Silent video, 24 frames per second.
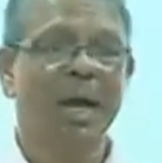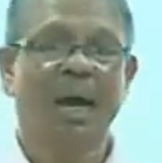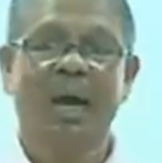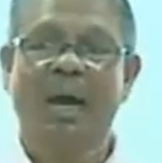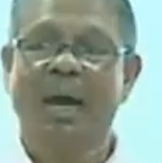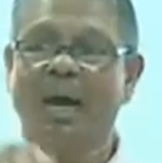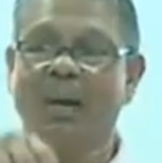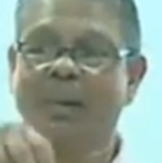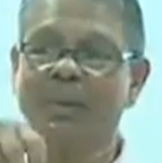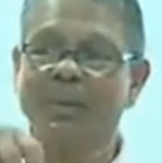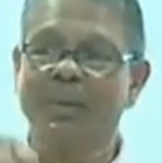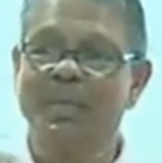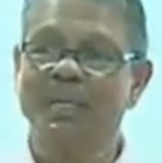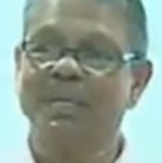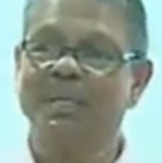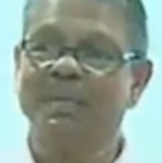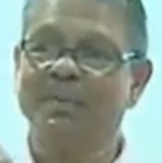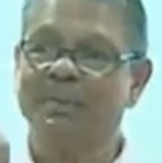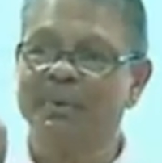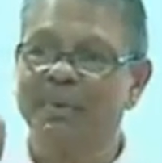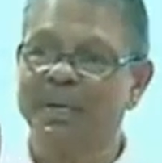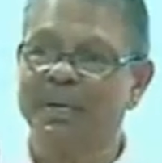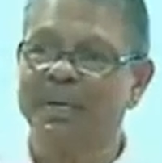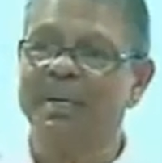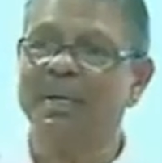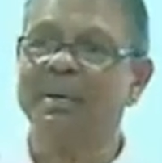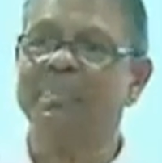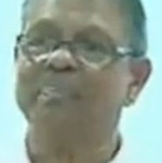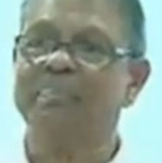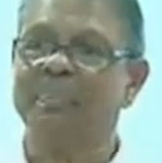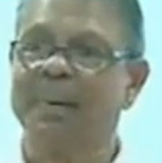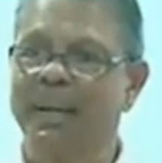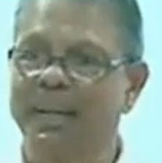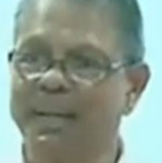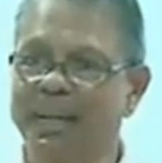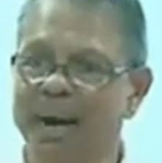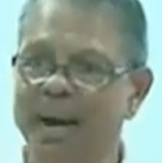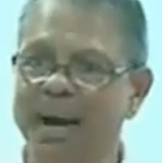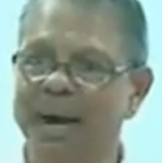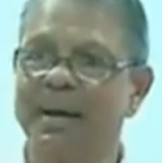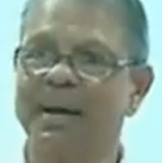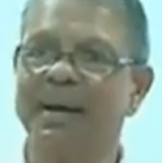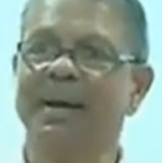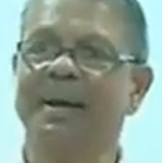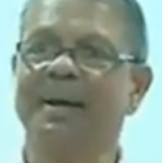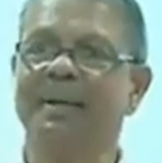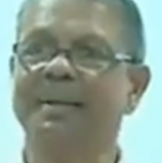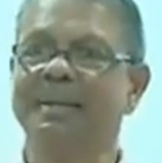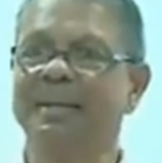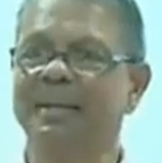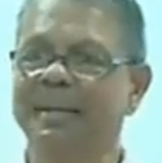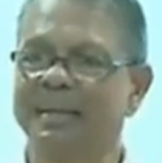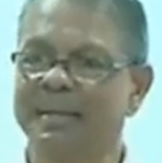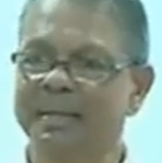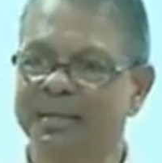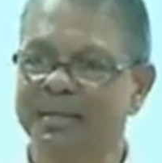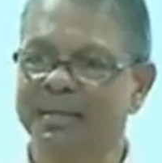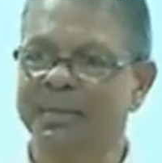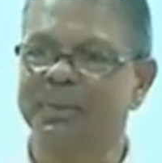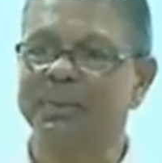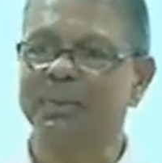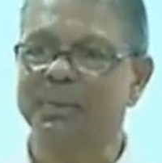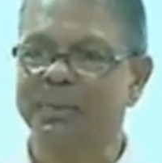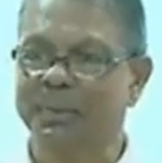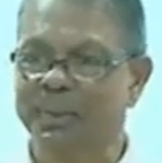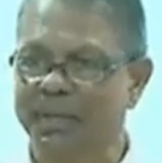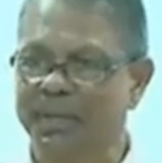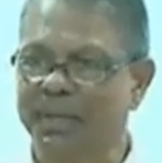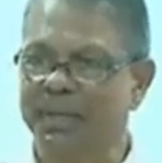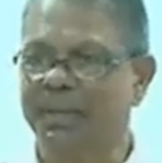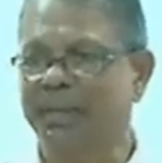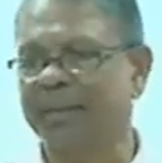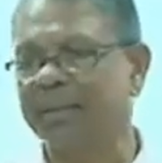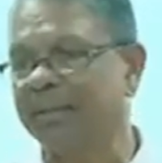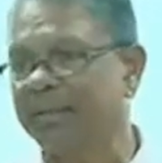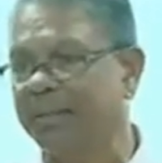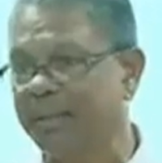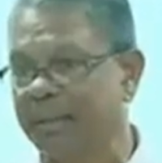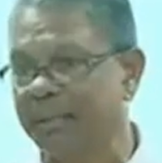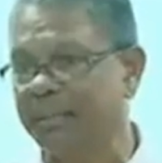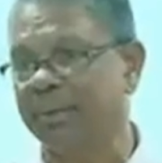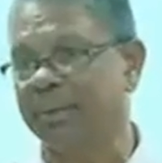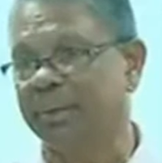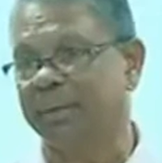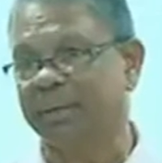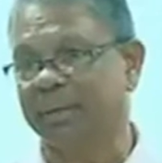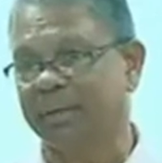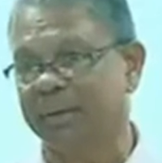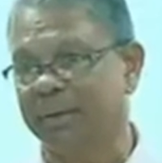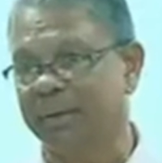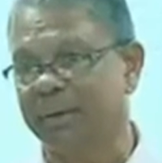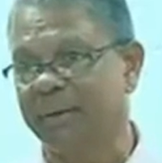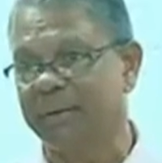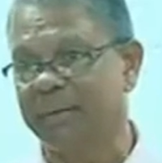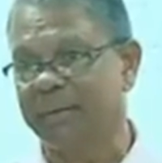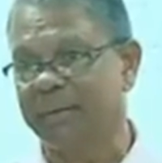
how this word pajanati is used in the Tripitaka.